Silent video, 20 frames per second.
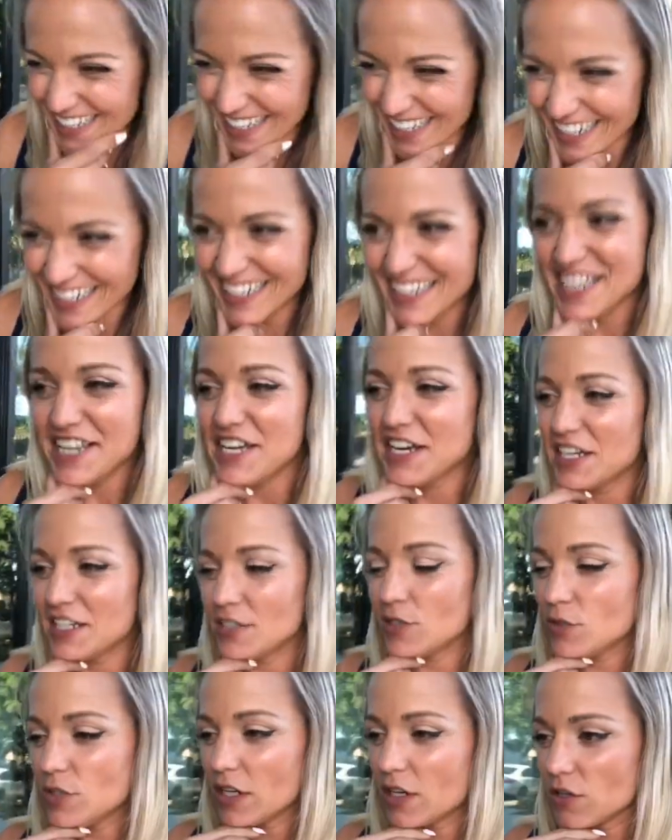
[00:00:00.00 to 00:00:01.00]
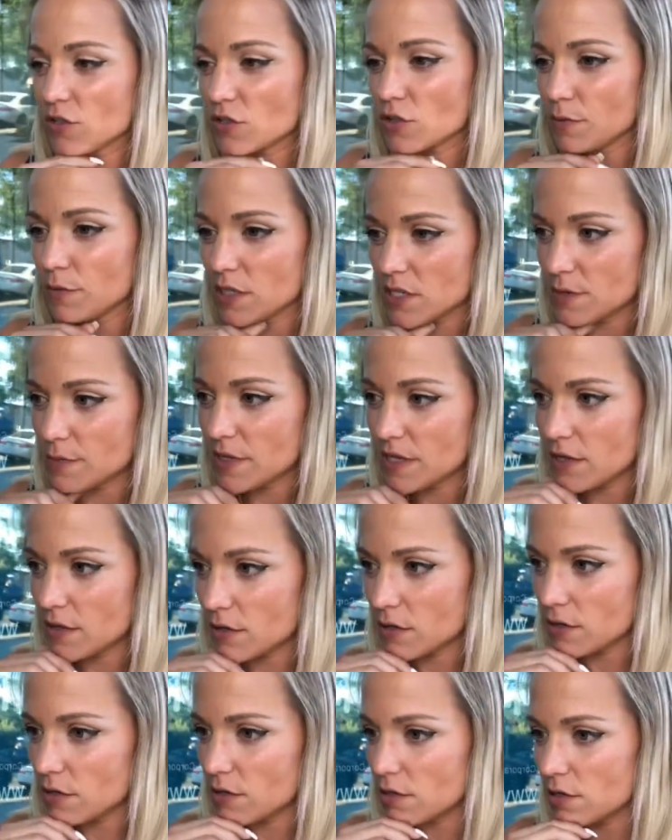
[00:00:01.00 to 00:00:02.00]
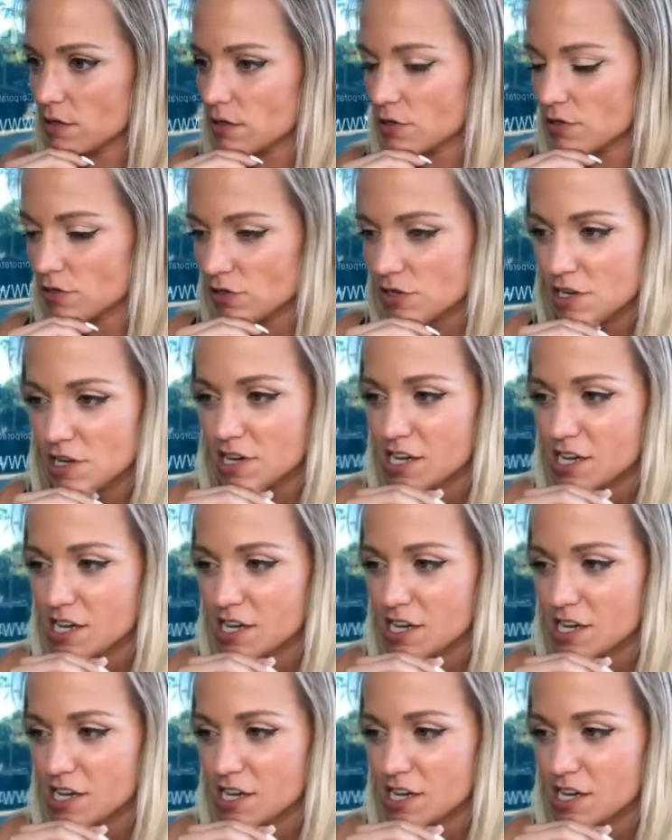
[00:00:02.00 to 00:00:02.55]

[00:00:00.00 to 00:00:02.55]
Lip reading: Note takers are money makers.